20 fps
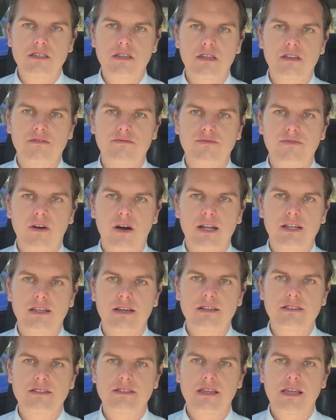You can find
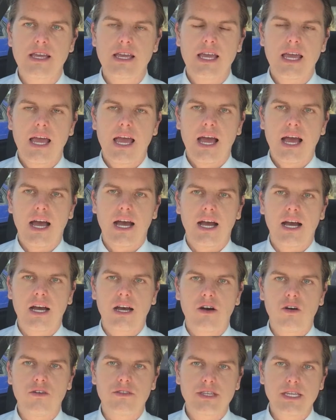us
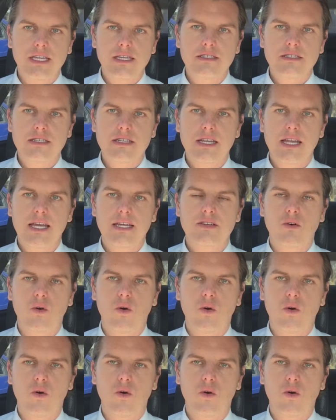on the internet,